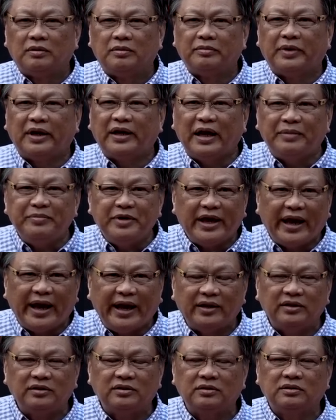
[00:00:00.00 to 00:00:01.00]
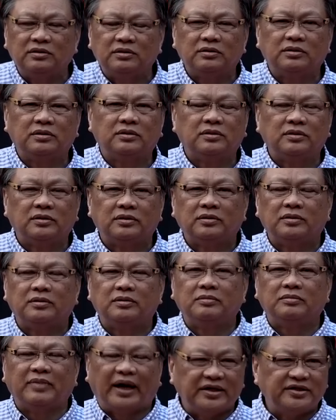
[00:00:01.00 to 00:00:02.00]
But let me end
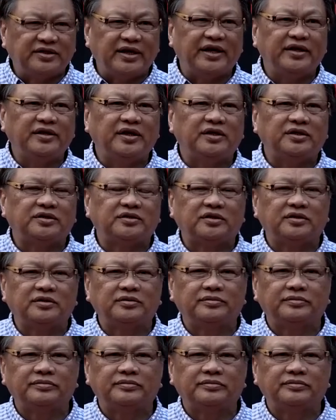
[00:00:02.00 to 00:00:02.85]
by saying this.